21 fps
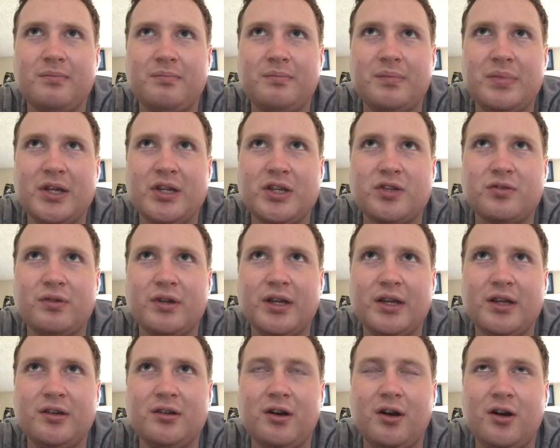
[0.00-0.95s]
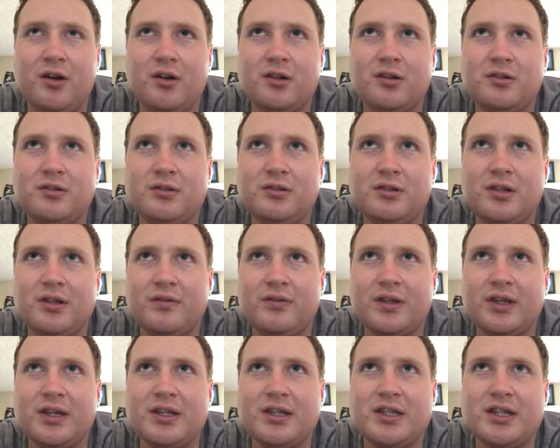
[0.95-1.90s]
between all of
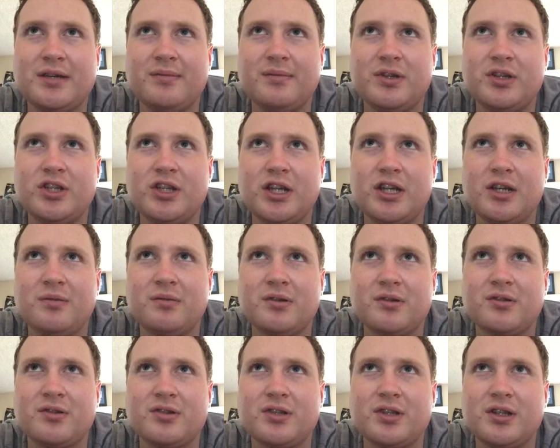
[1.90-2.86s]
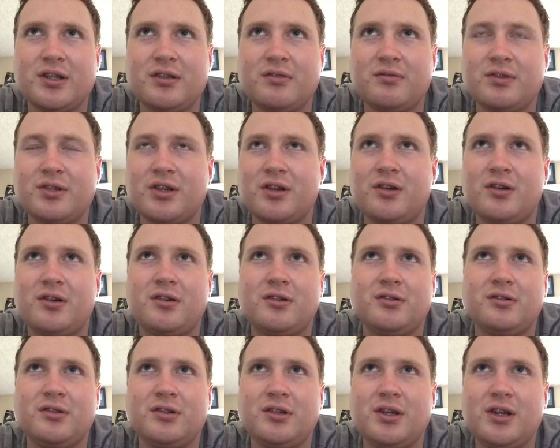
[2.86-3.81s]
the containment chambers, and it was
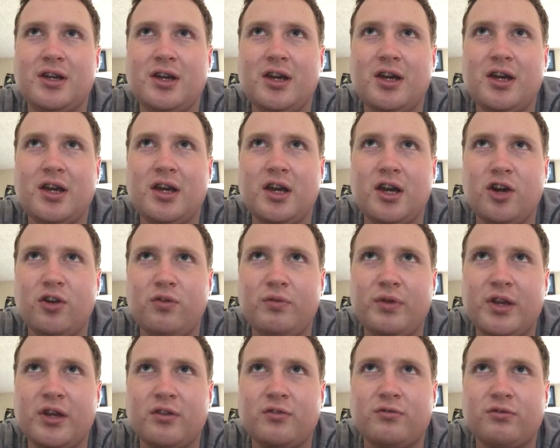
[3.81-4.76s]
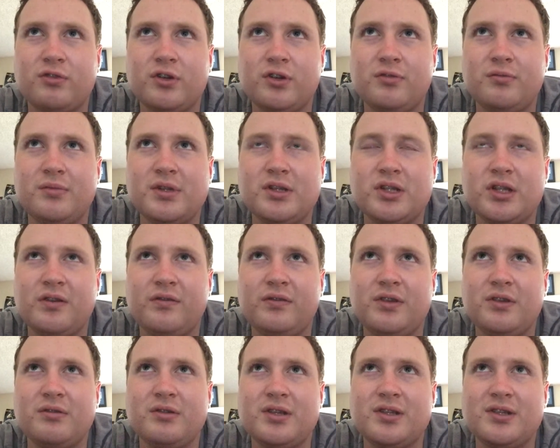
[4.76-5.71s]
all a weird room as if
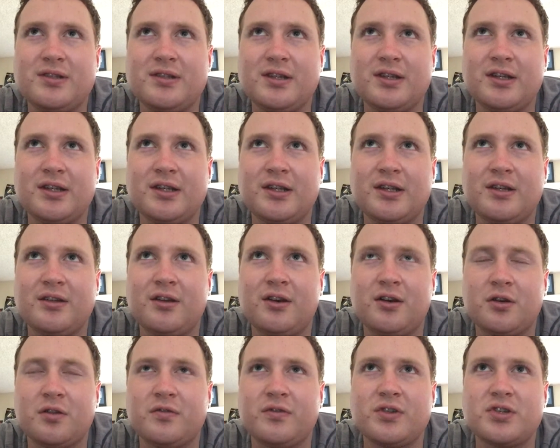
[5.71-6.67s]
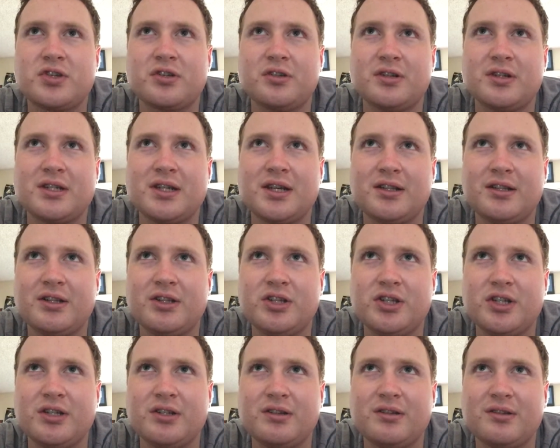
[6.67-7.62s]
you would see it in artificial
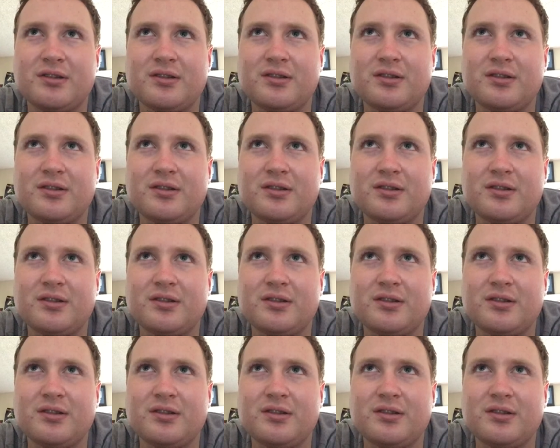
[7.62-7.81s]
intelligence.